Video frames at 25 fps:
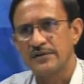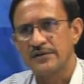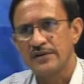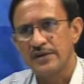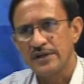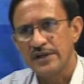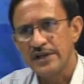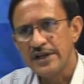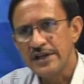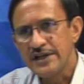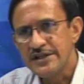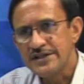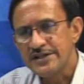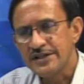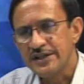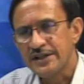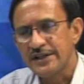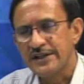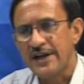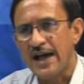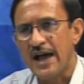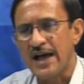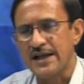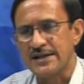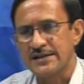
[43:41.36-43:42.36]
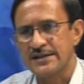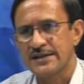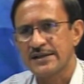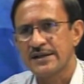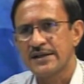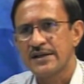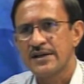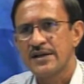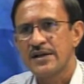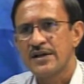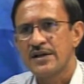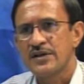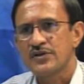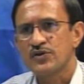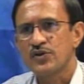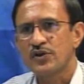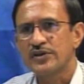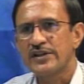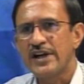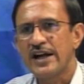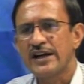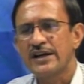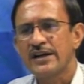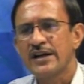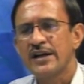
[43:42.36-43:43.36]
each task, so
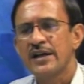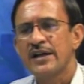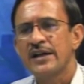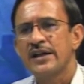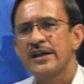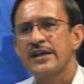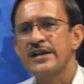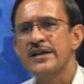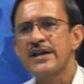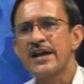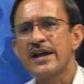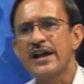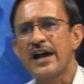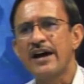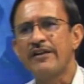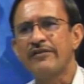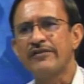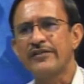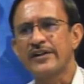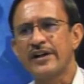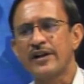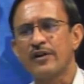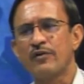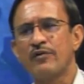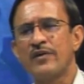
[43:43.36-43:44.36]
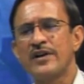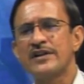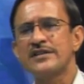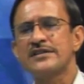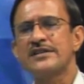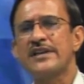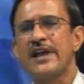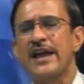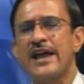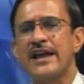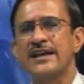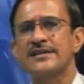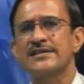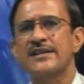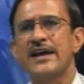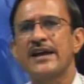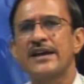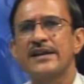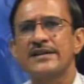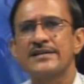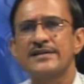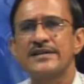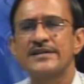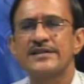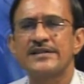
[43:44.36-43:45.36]
that hereafter, once the
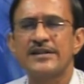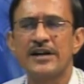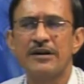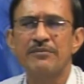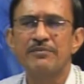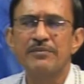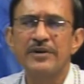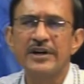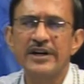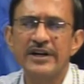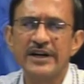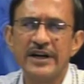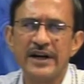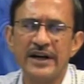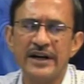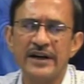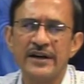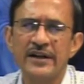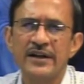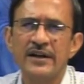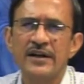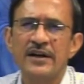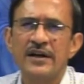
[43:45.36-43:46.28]
SRS is completed,